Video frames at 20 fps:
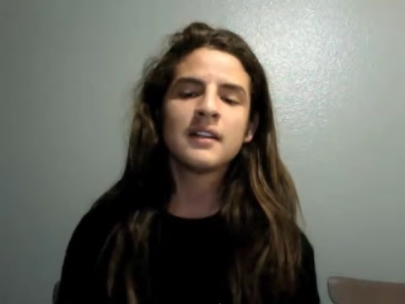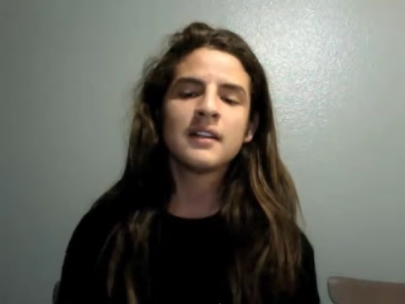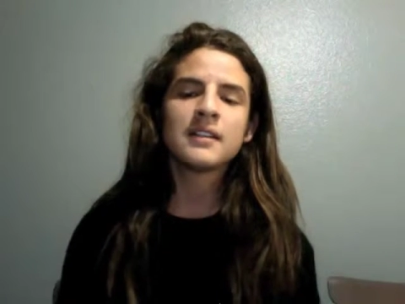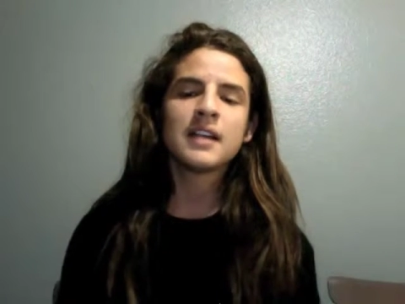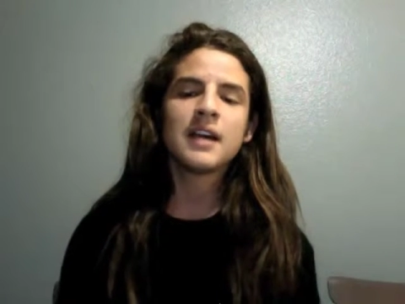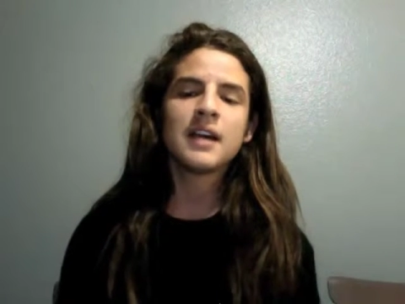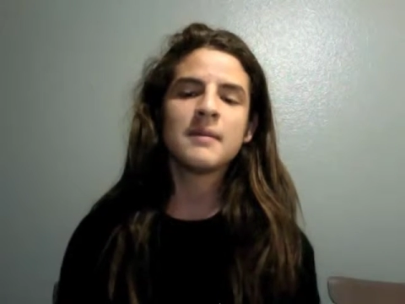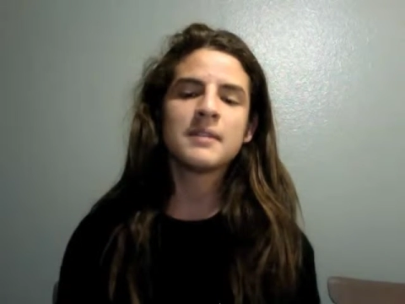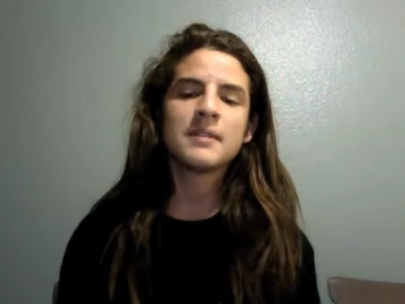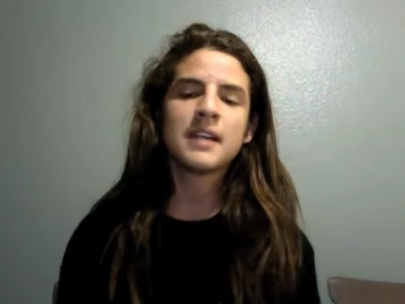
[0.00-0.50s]

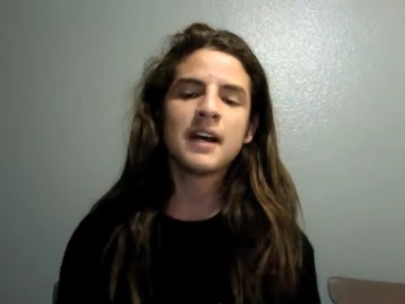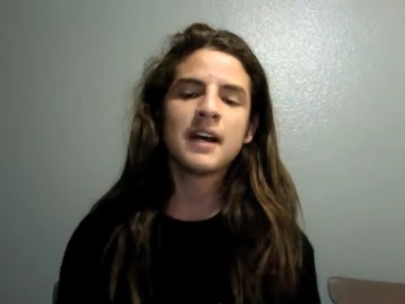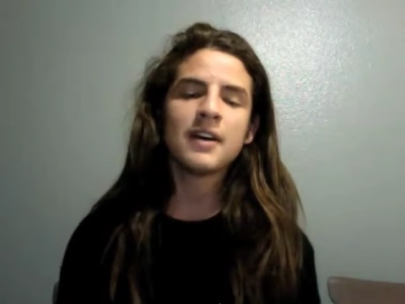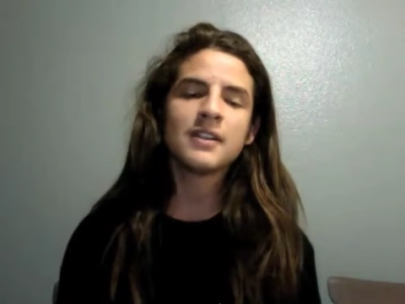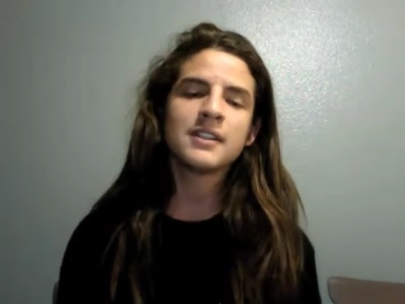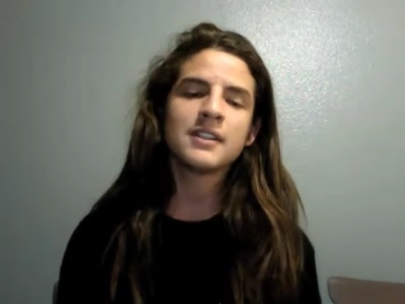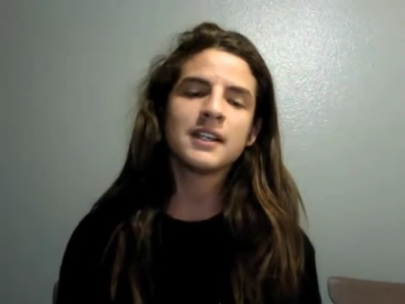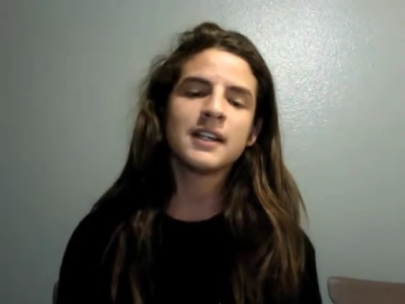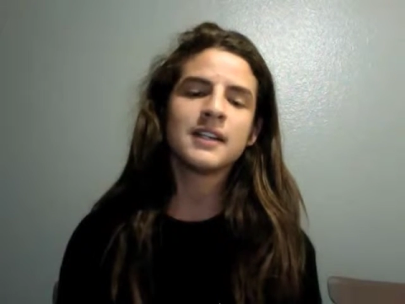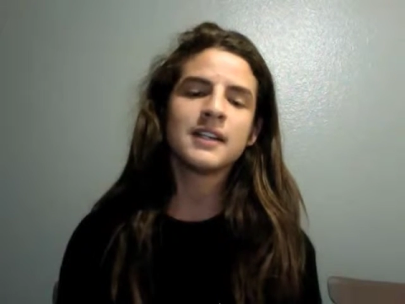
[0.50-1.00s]
times
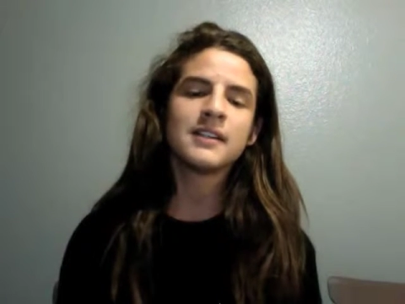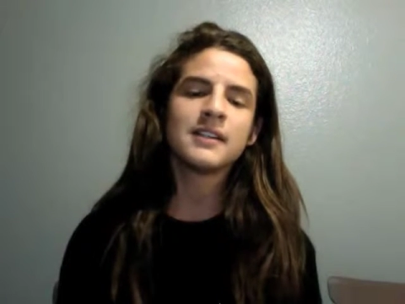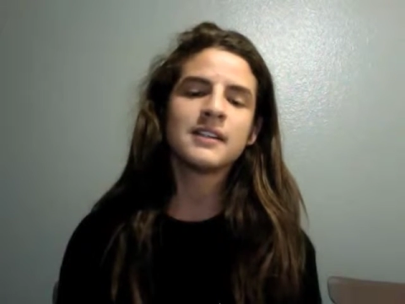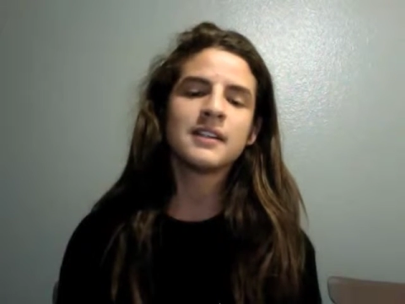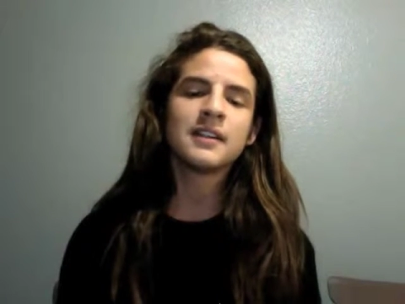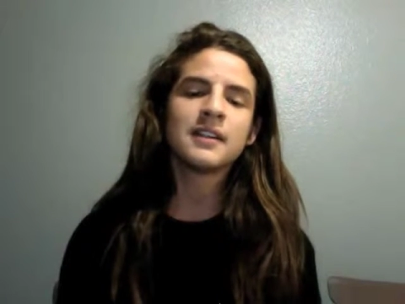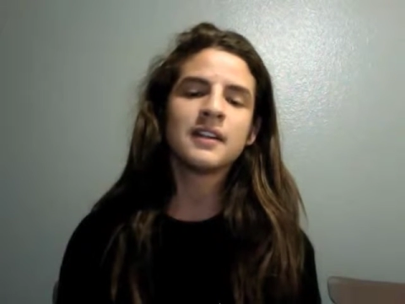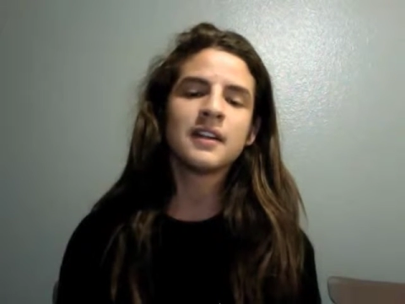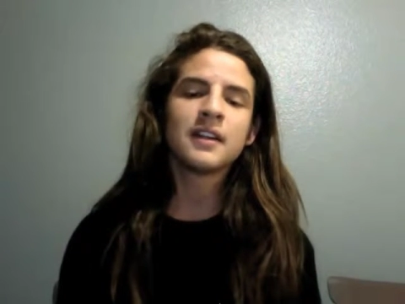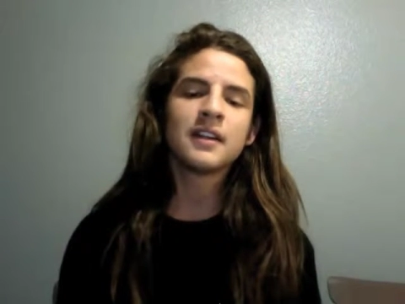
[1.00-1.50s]
house size
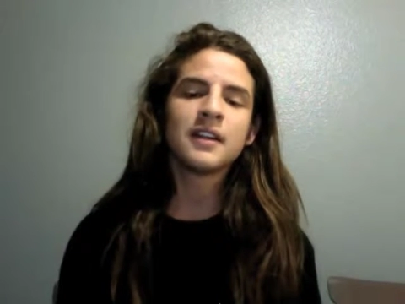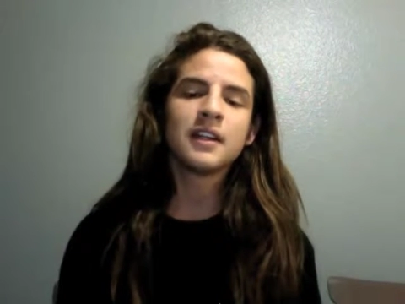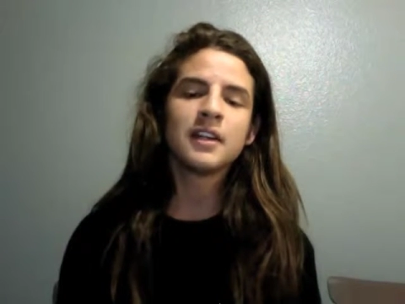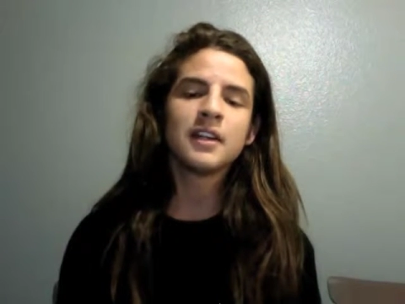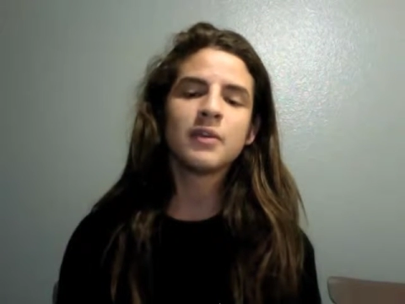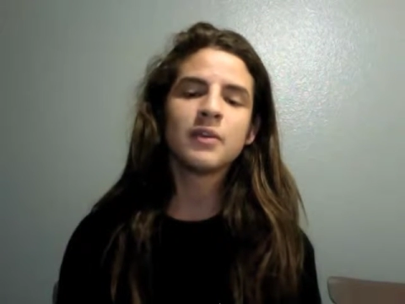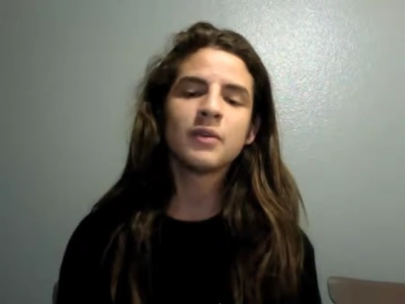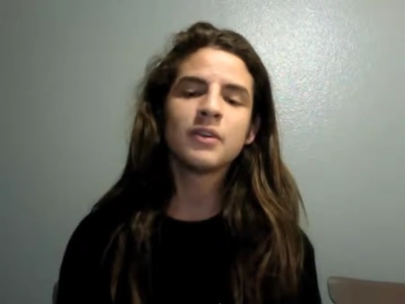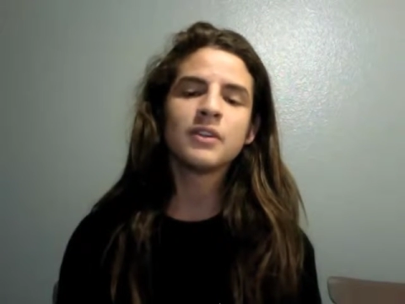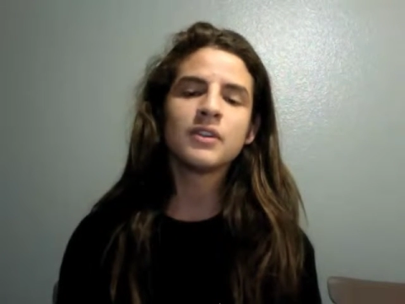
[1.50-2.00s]

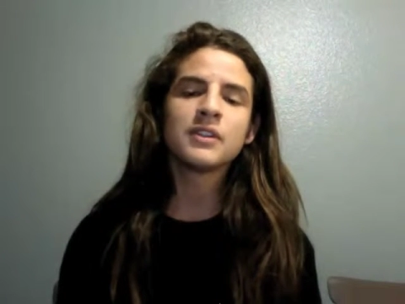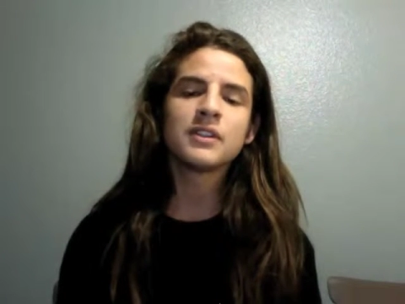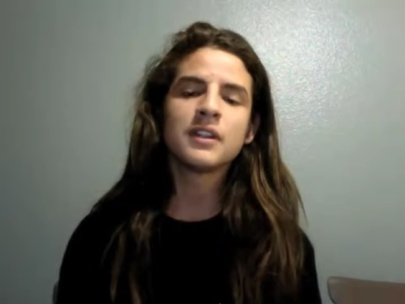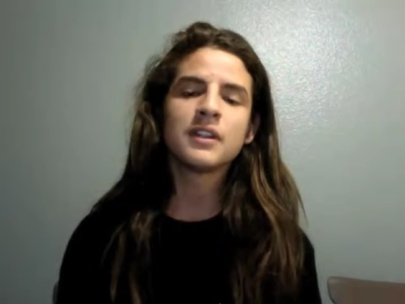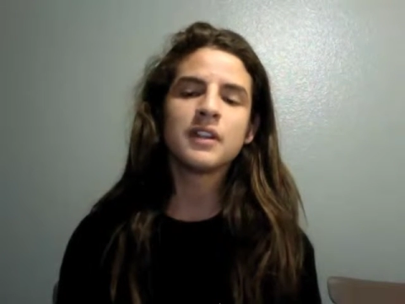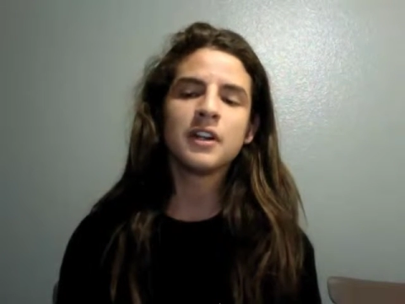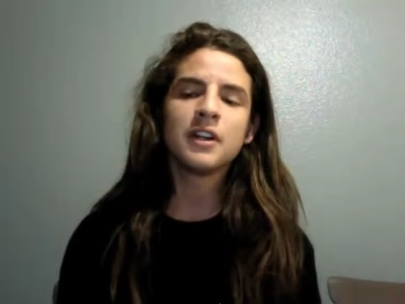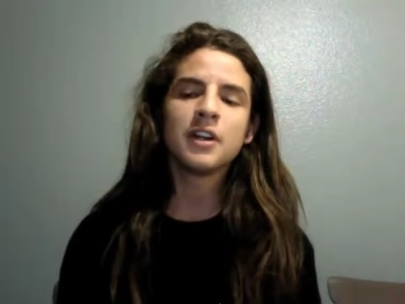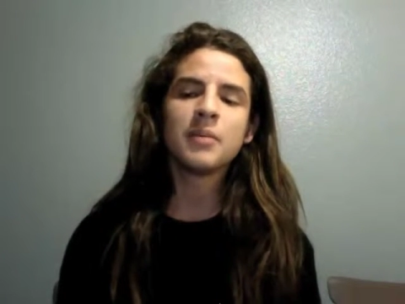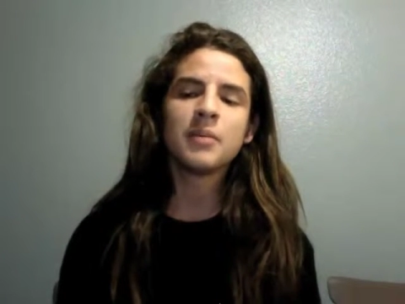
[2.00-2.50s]
equals
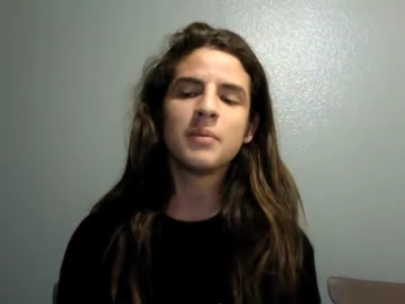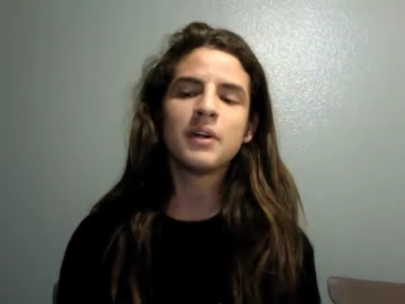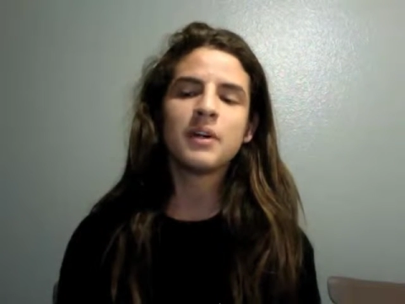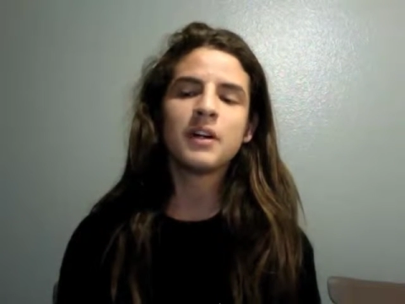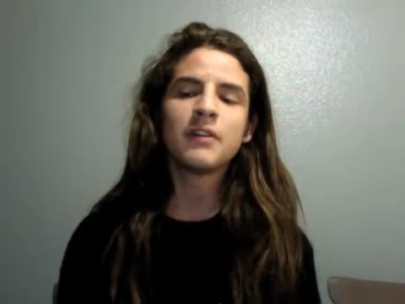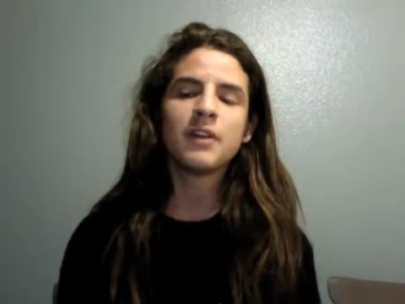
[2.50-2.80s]
the number of